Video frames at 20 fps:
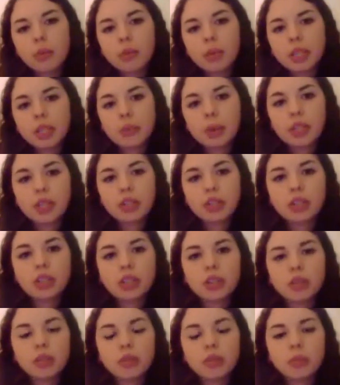
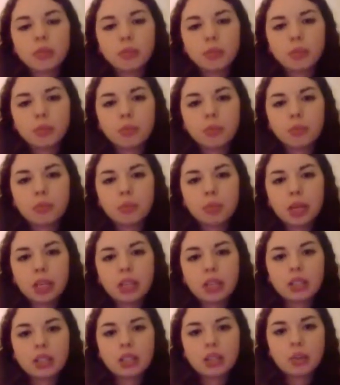Expansion
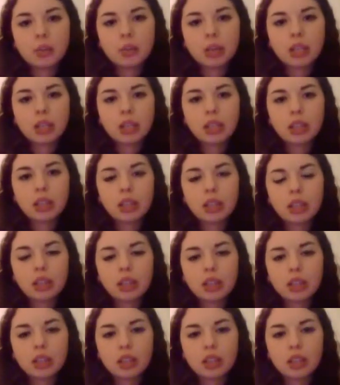basically meaning
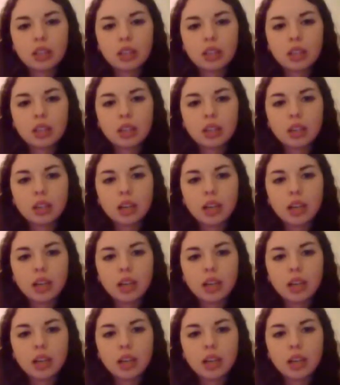that in